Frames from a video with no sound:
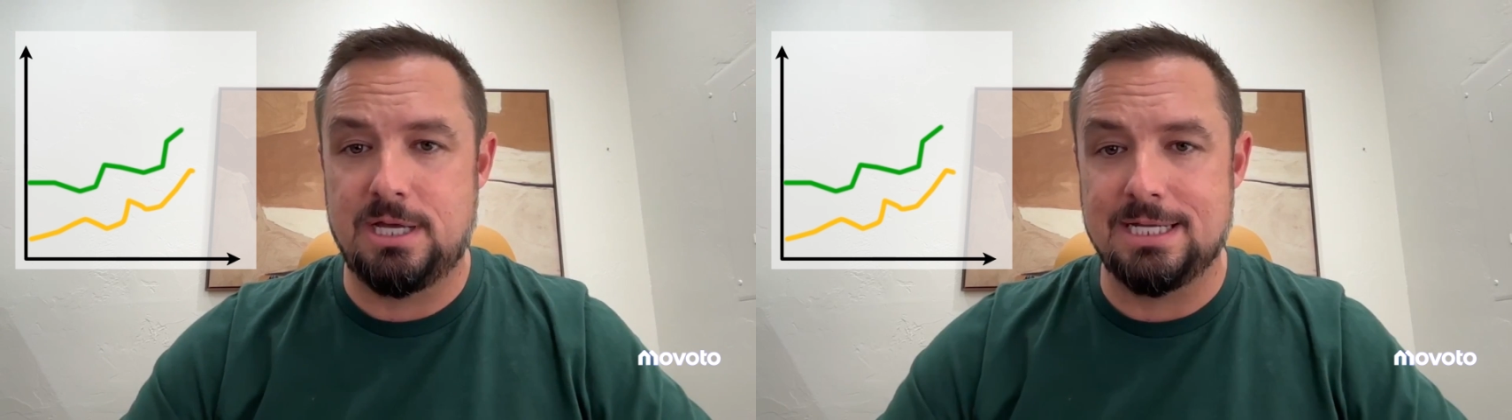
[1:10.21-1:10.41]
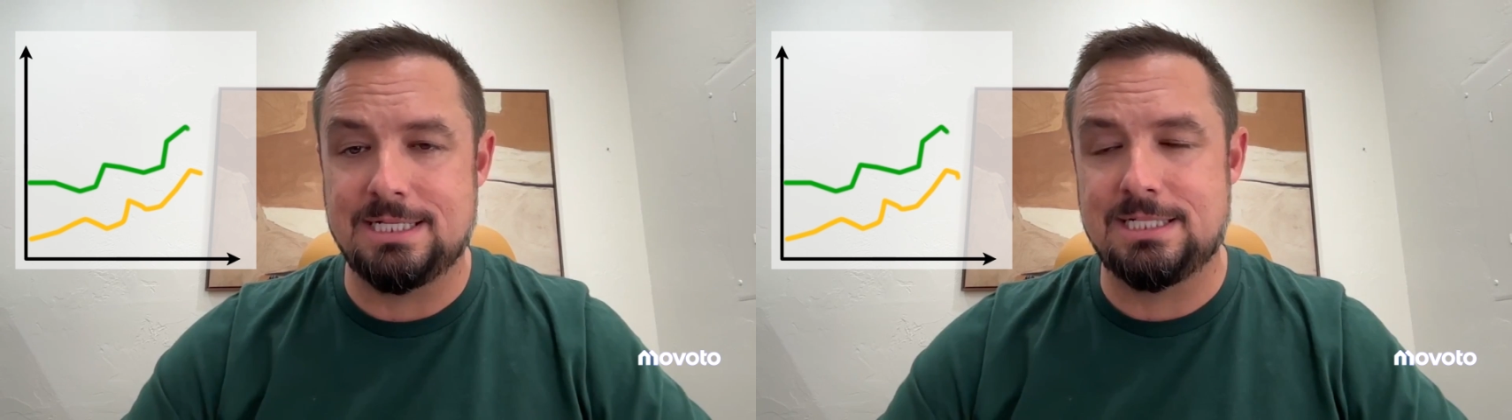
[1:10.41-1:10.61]

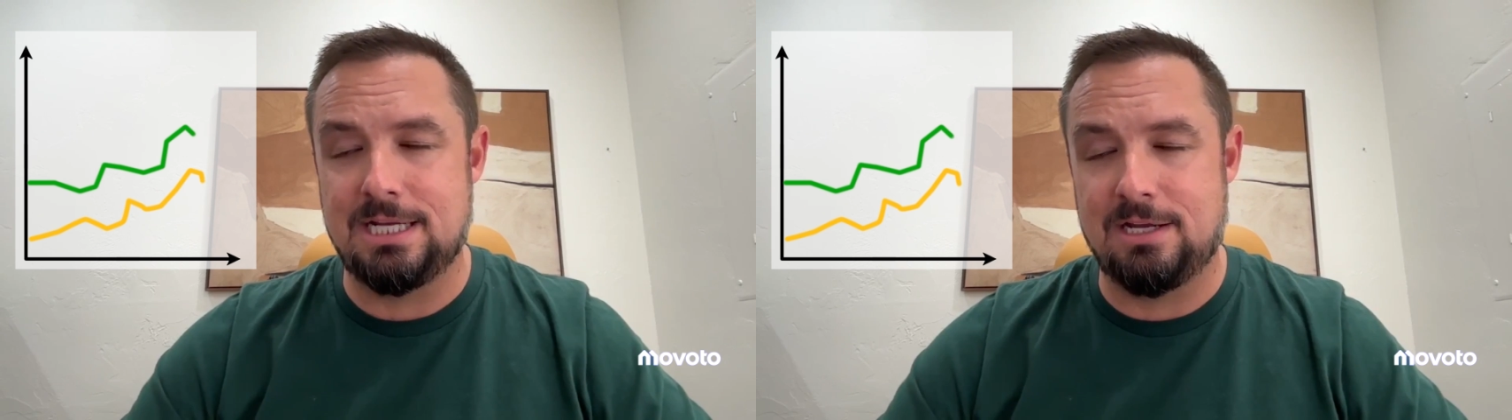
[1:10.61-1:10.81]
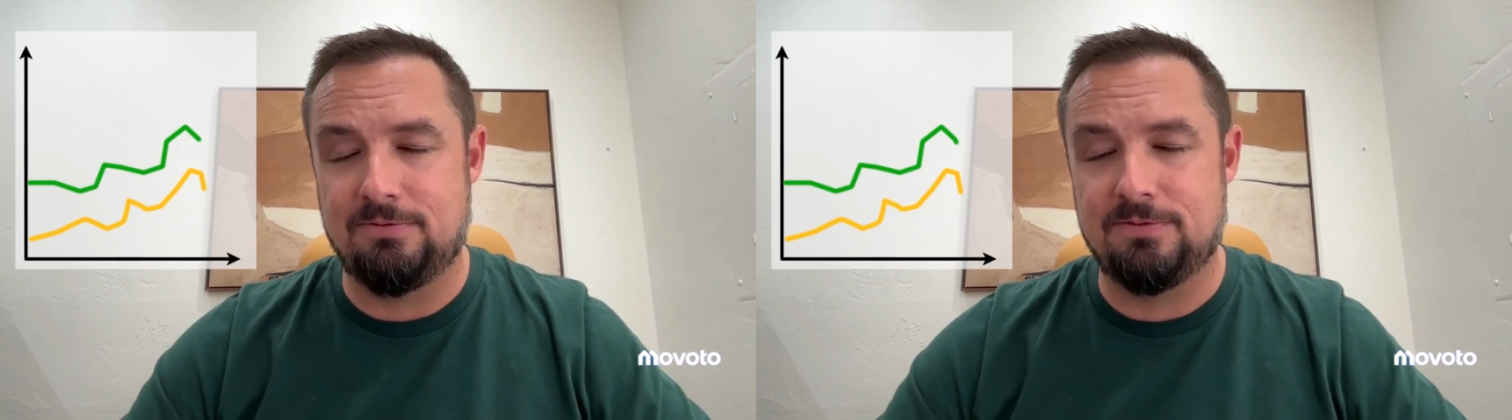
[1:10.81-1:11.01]
as
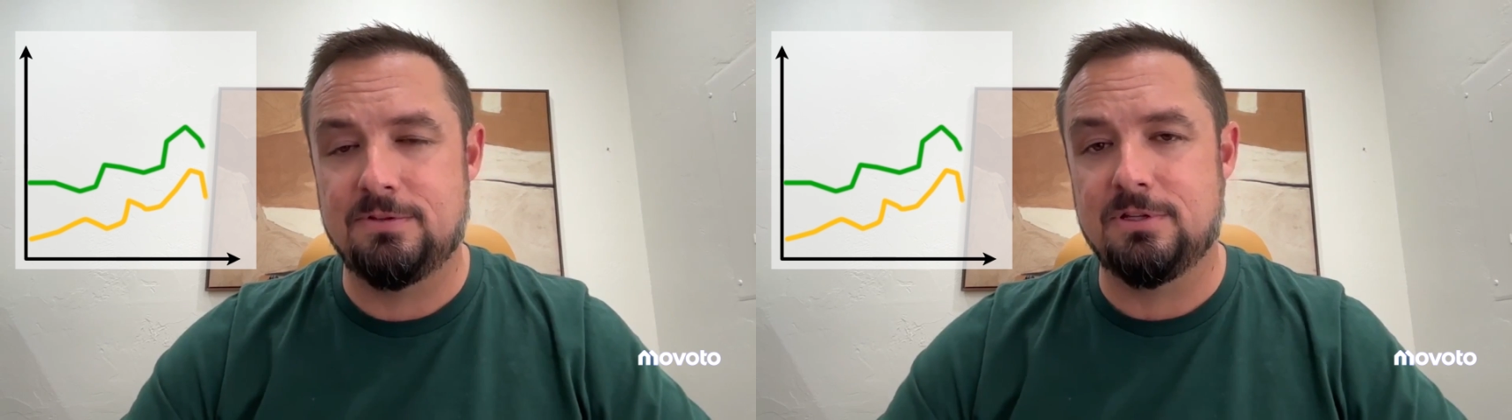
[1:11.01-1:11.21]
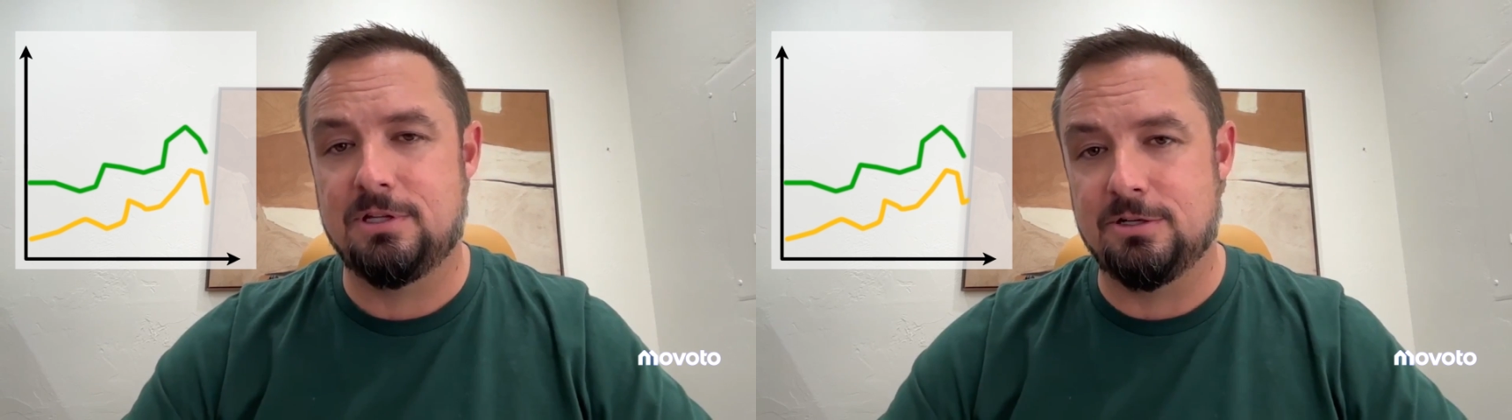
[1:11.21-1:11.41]
safe
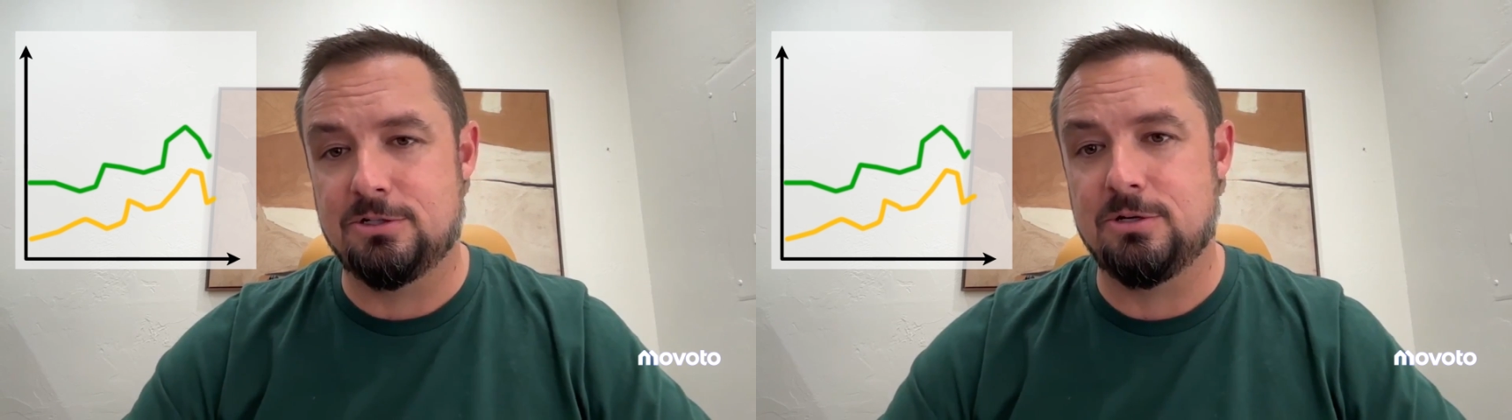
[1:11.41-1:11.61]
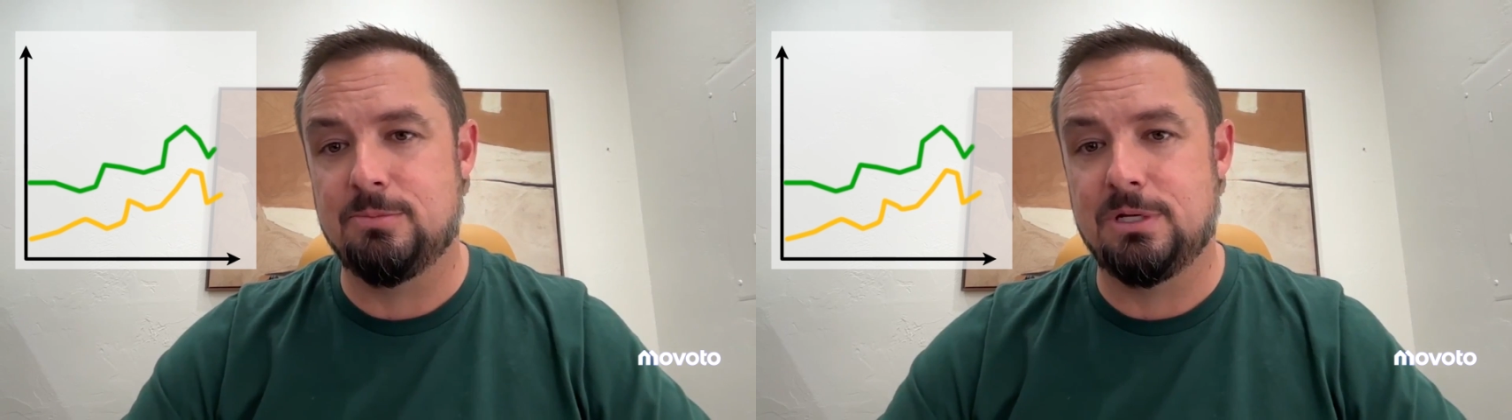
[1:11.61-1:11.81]

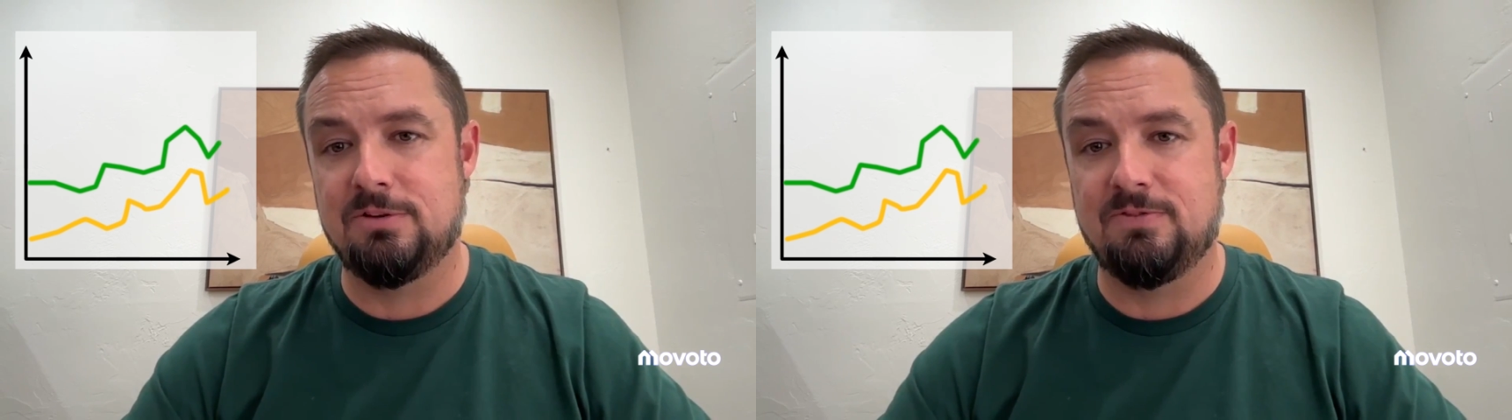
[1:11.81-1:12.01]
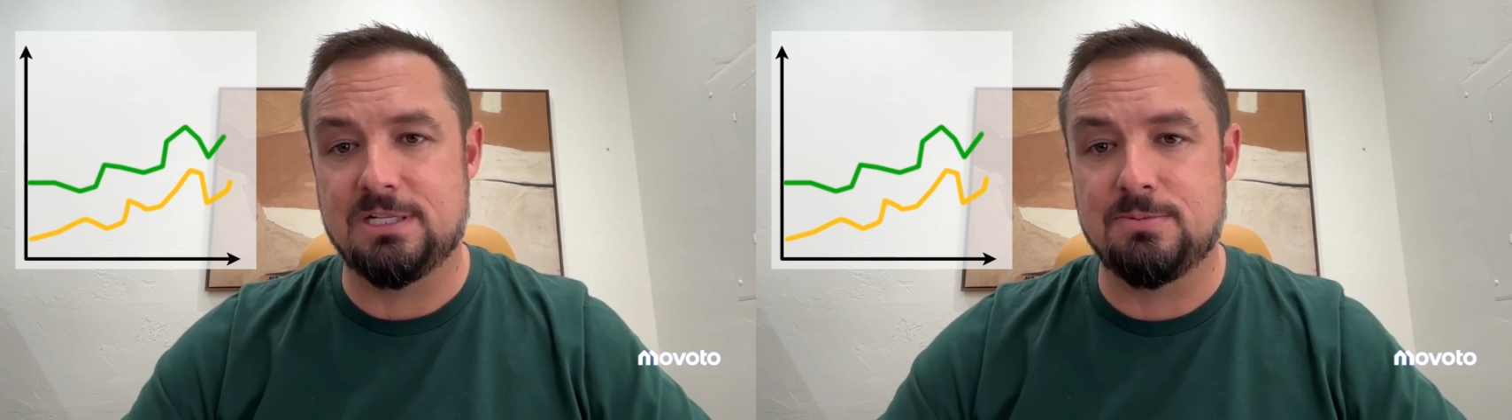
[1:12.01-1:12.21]
long-term
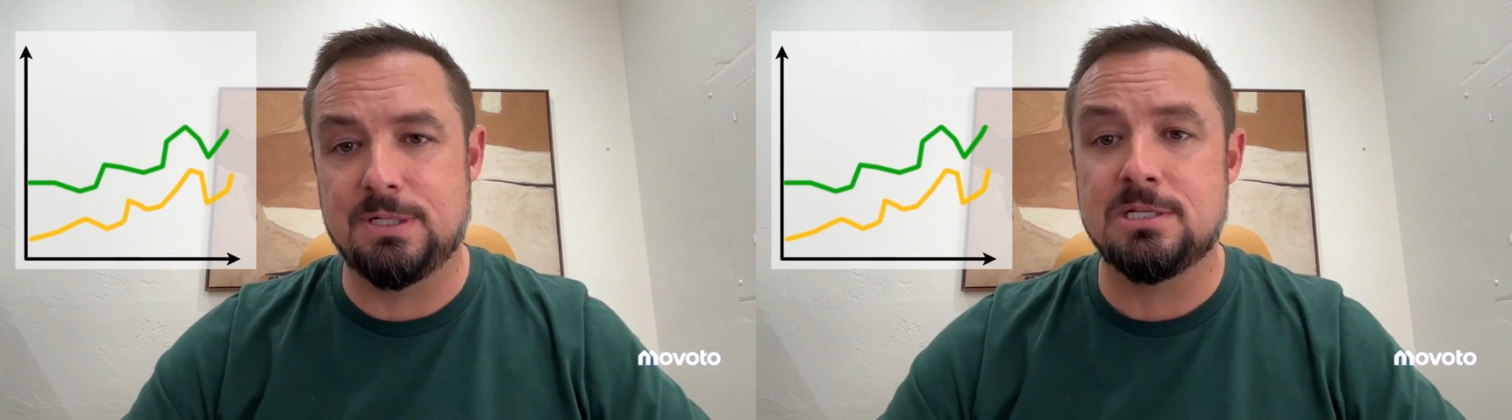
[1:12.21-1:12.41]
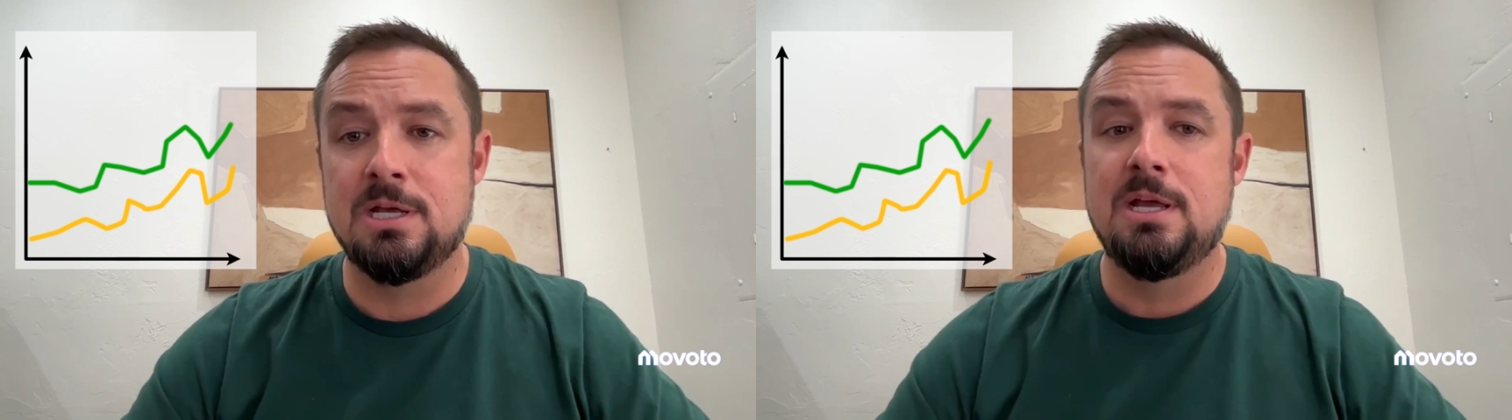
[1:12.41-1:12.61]

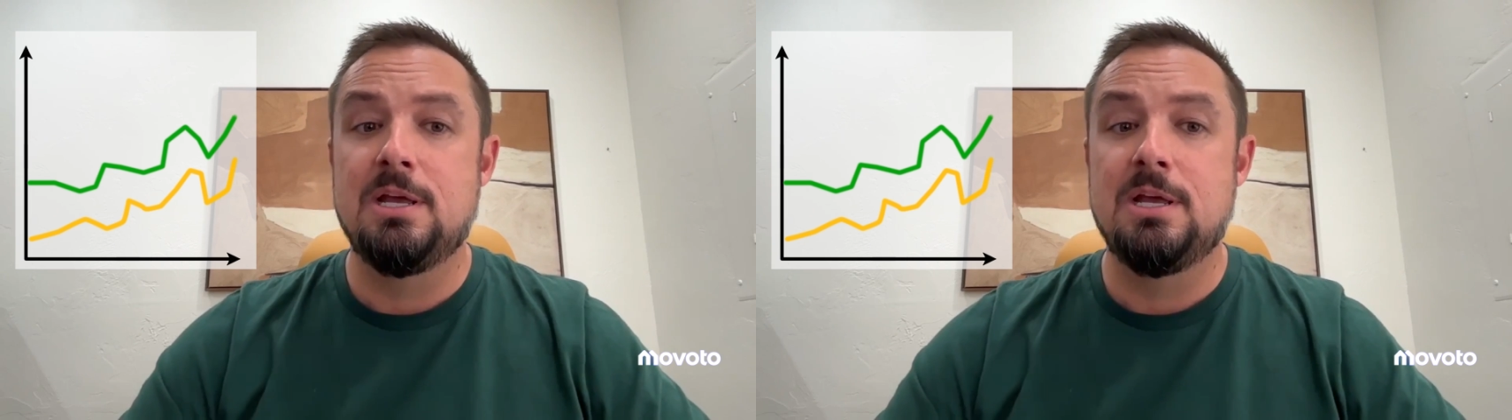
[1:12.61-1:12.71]
investments.